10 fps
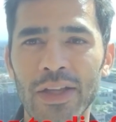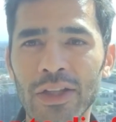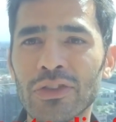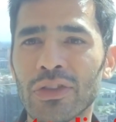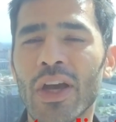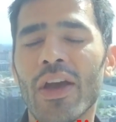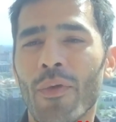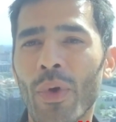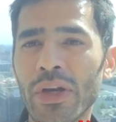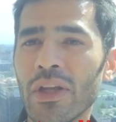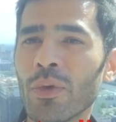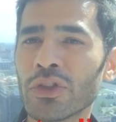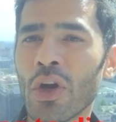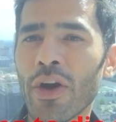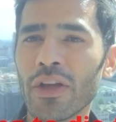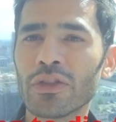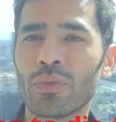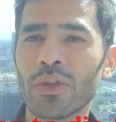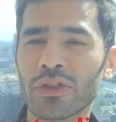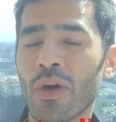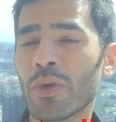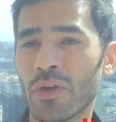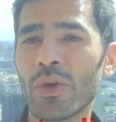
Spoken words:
He is, when he was starting his first company